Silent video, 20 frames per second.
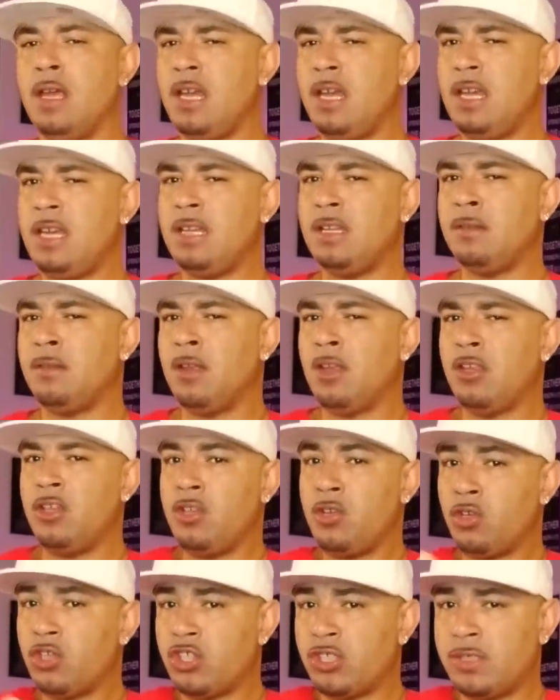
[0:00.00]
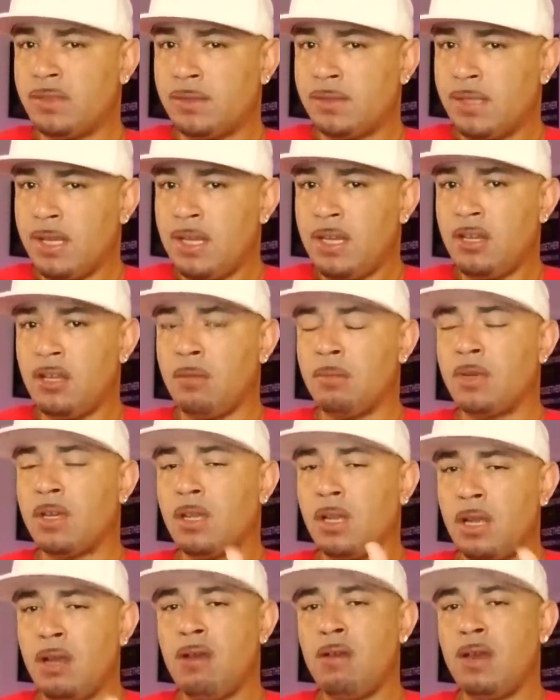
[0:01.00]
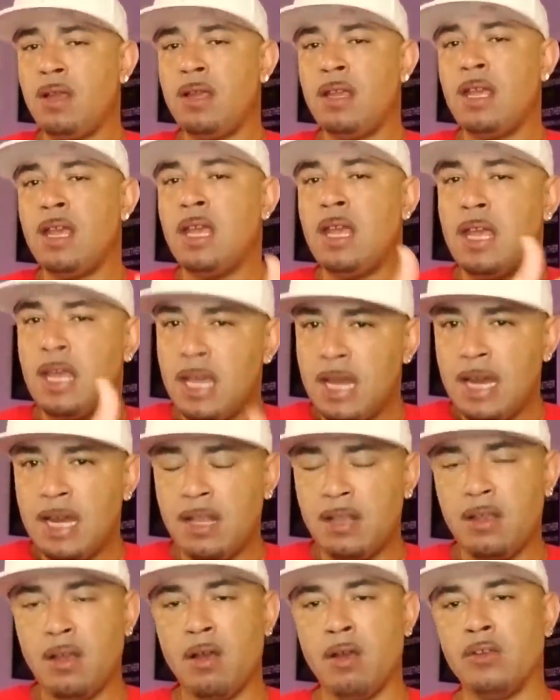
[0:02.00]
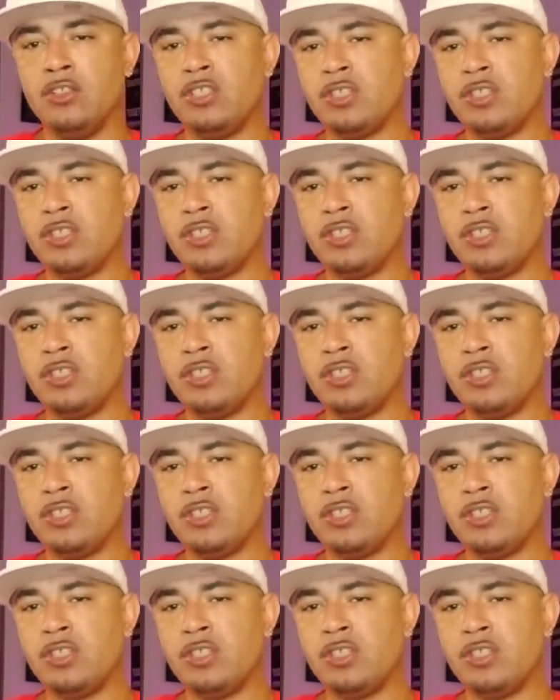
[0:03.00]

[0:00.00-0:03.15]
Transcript: And you can see him clearly hitting her.